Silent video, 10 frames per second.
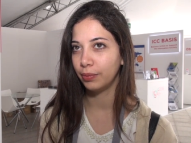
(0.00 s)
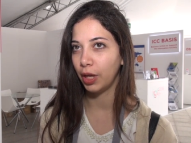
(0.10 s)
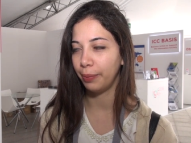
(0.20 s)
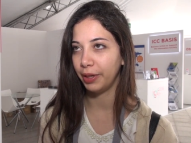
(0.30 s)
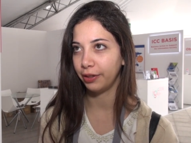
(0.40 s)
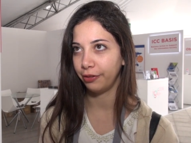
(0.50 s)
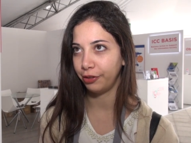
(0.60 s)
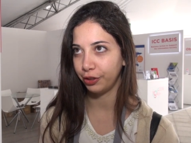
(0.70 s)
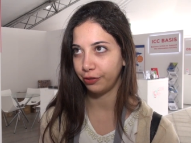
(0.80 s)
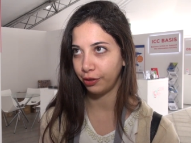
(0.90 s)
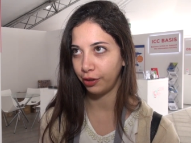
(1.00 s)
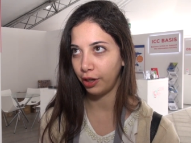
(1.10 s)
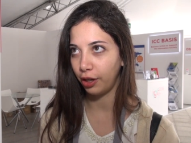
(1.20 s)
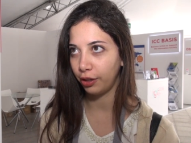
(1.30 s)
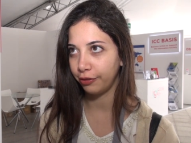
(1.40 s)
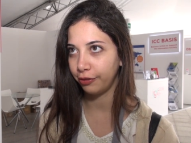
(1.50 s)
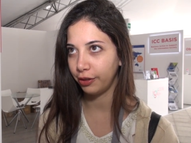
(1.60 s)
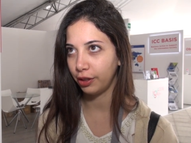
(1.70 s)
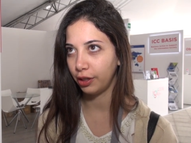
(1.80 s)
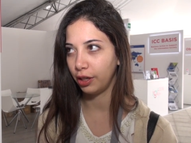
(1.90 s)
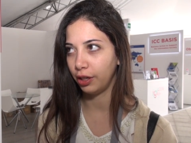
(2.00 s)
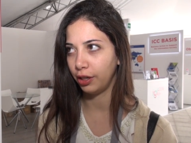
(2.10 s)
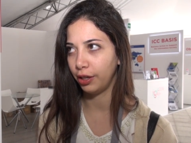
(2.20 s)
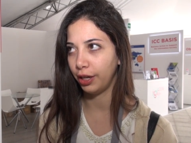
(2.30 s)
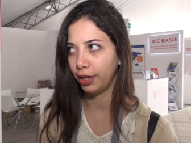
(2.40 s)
a better future for all of uh,